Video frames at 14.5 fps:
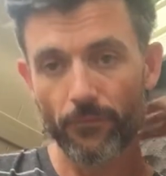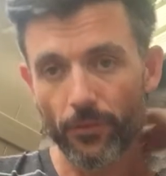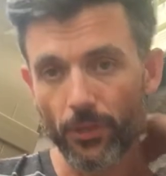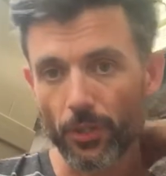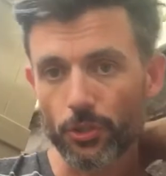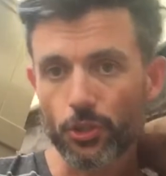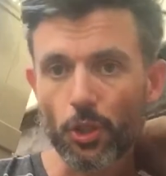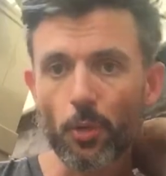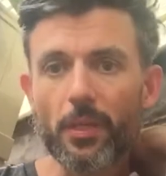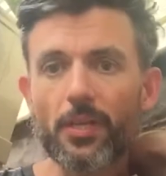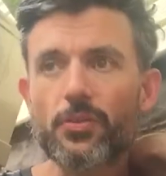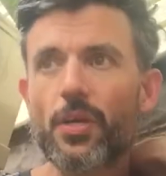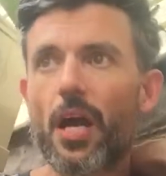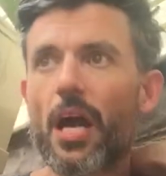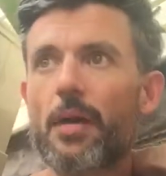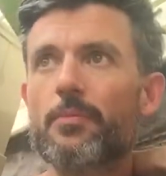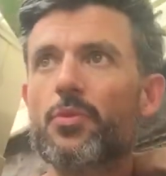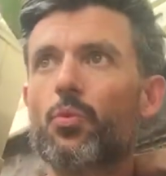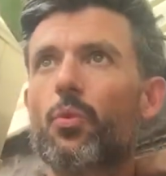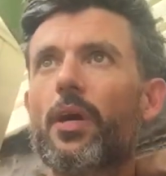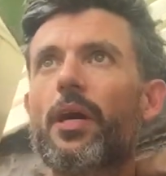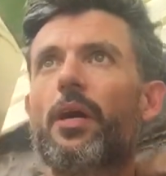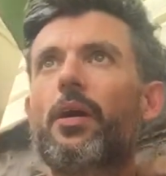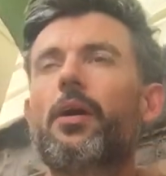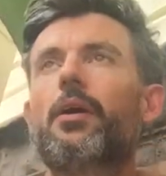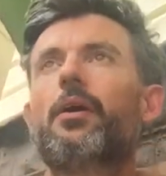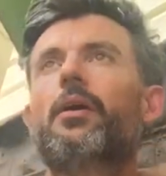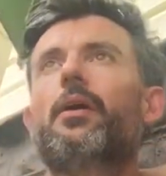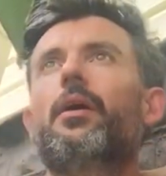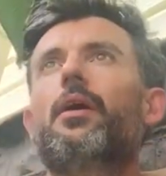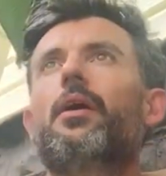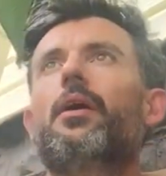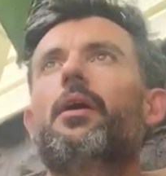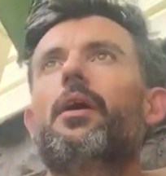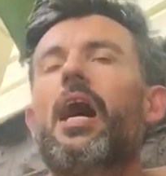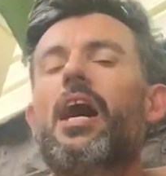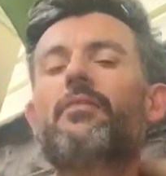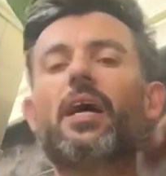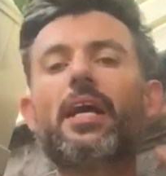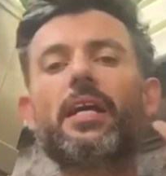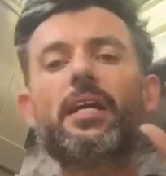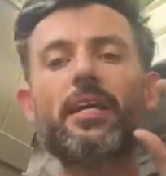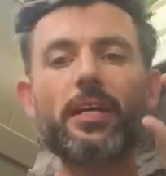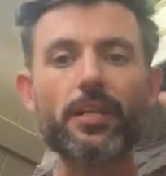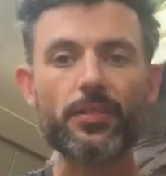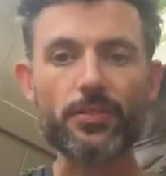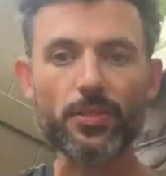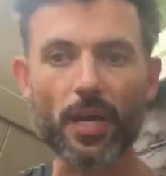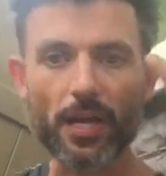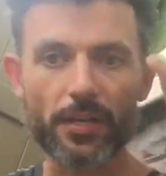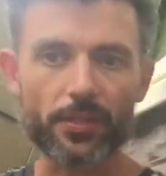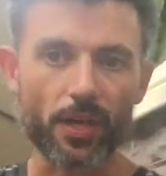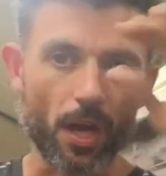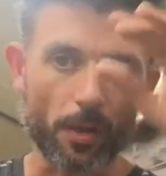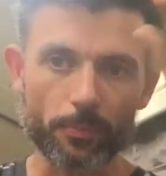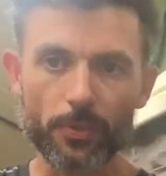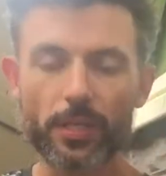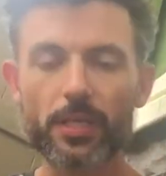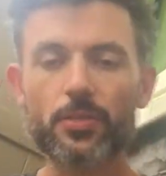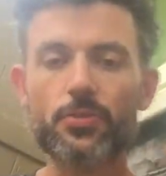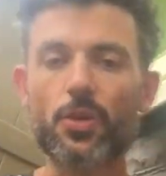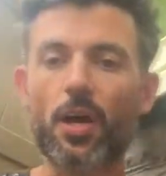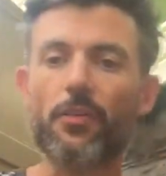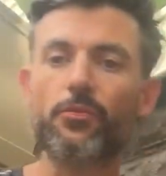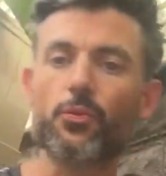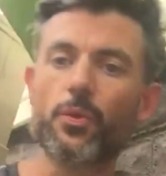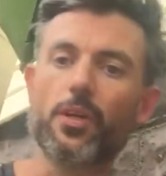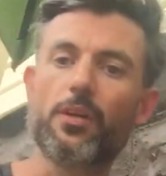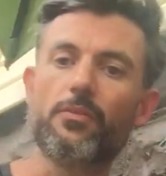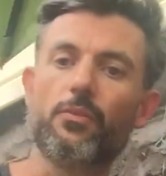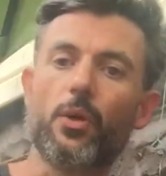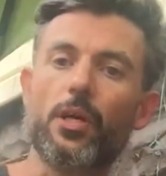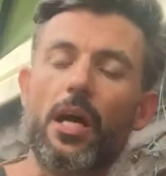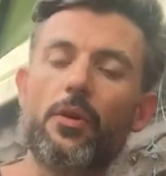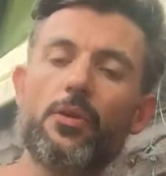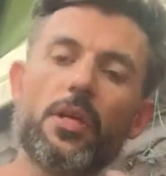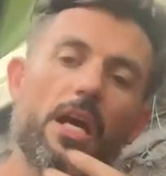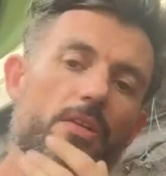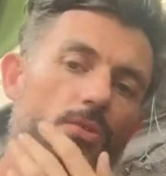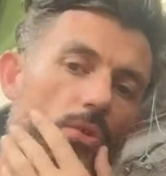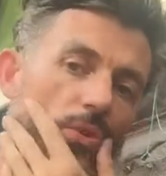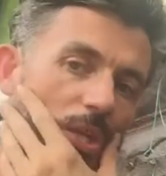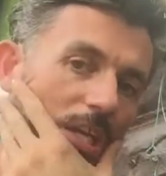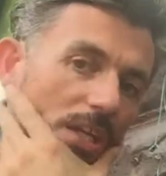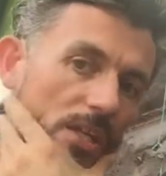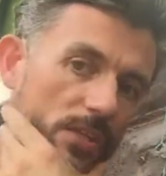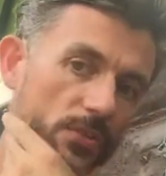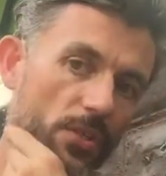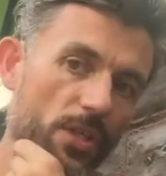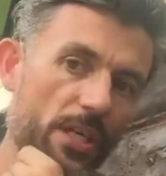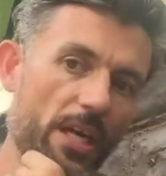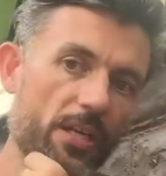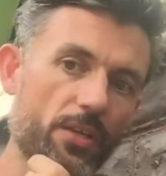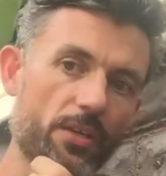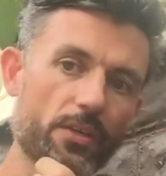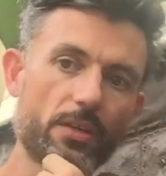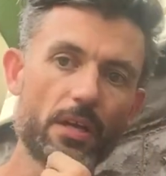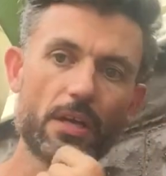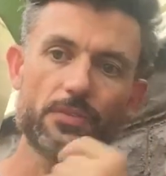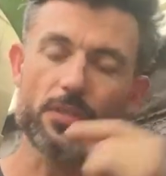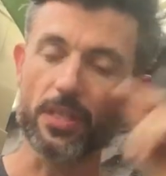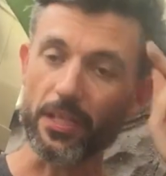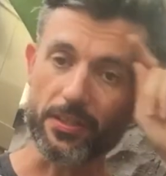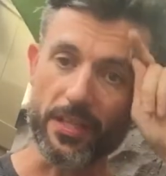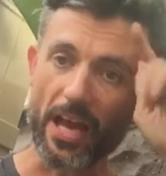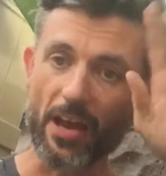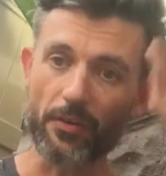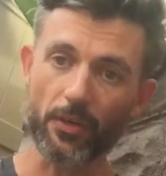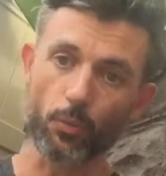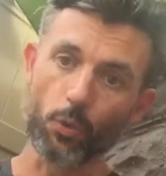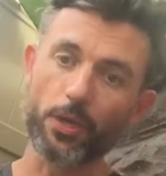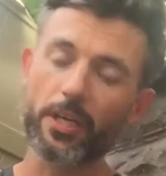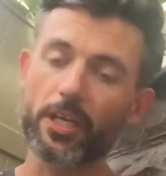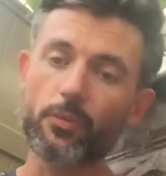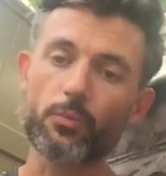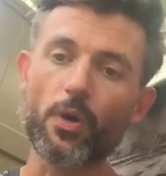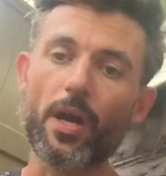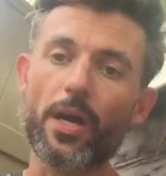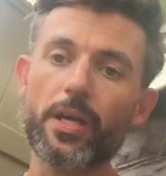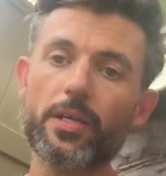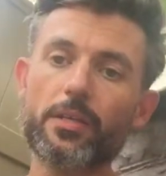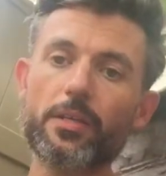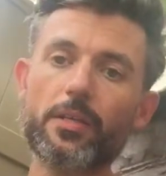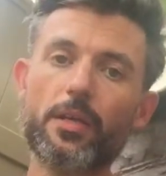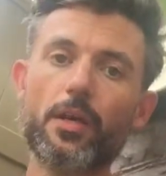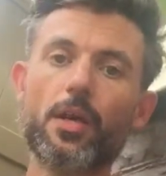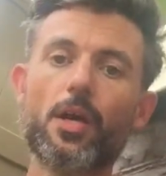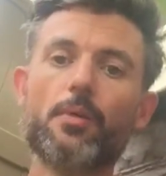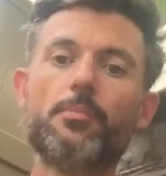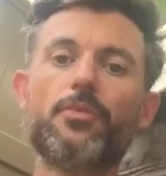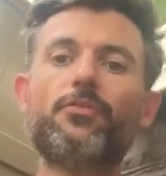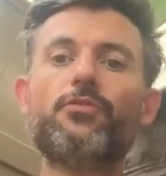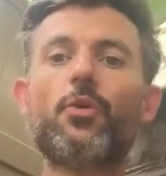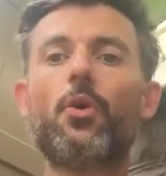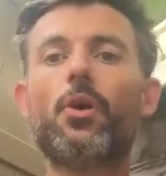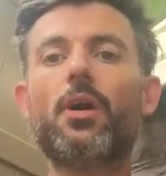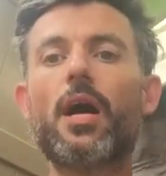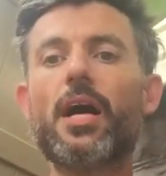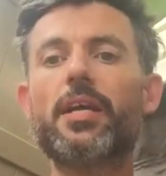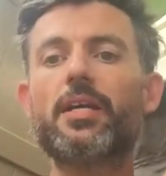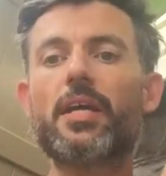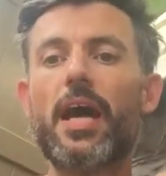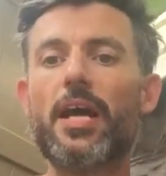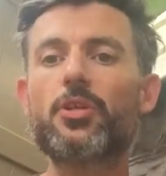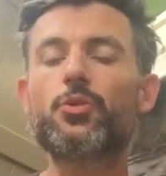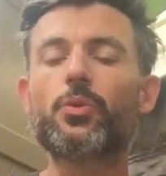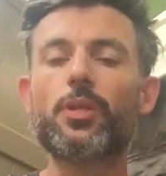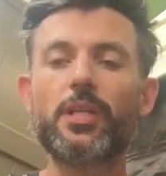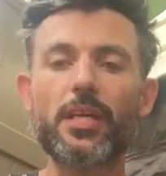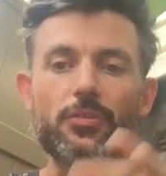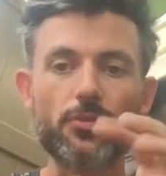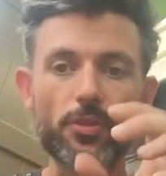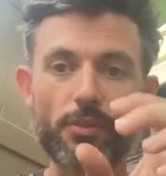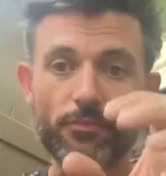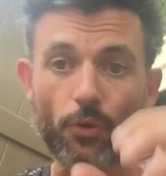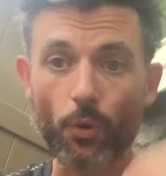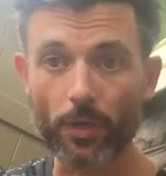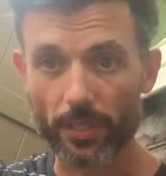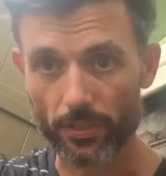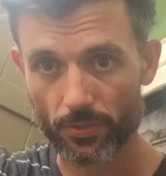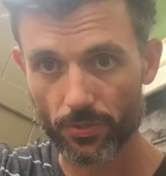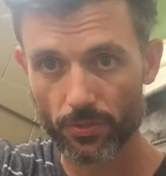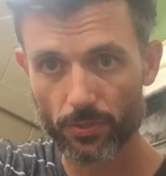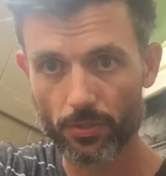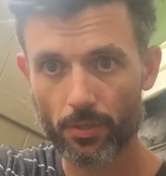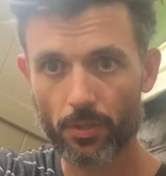there's so many times where I've got to get inside of the operating software of how you guys are thinking to get that working right before I can actually get to the voice,